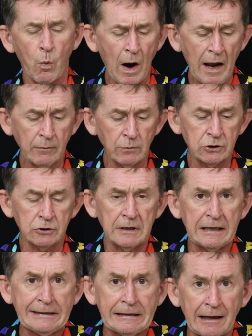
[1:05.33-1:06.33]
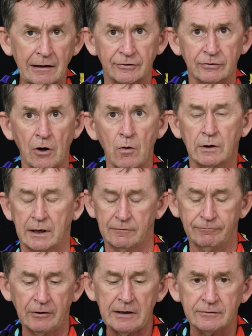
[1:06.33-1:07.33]
Why would you need glass?
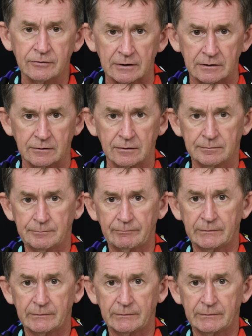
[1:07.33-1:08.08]
Okay, for instance,